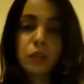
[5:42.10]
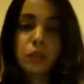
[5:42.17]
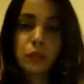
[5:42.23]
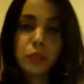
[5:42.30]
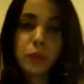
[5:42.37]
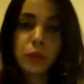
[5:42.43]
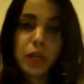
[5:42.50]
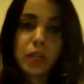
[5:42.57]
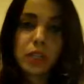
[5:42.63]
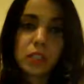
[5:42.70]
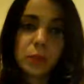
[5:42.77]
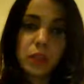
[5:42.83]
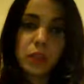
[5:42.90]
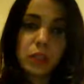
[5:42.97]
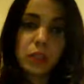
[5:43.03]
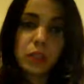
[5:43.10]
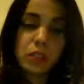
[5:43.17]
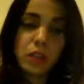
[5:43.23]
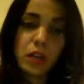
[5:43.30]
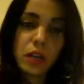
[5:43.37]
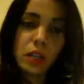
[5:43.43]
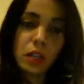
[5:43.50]
due to my
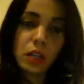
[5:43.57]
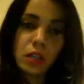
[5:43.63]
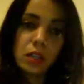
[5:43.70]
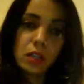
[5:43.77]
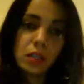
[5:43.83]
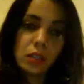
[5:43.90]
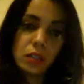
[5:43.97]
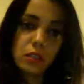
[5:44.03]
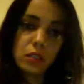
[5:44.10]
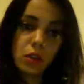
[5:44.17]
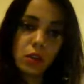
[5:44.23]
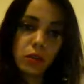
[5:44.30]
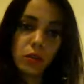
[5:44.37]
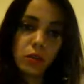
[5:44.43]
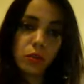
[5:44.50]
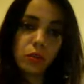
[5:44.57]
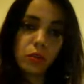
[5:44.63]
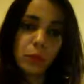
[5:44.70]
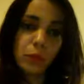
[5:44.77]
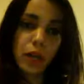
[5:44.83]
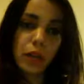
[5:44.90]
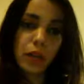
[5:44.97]
experience that this is not the
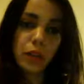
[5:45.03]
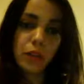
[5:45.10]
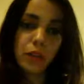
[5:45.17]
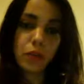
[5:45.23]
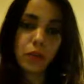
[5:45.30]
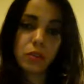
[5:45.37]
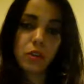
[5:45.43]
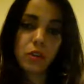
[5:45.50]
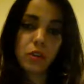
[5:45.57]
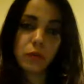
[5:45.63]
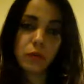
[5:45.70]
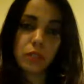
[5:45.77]
only planet that was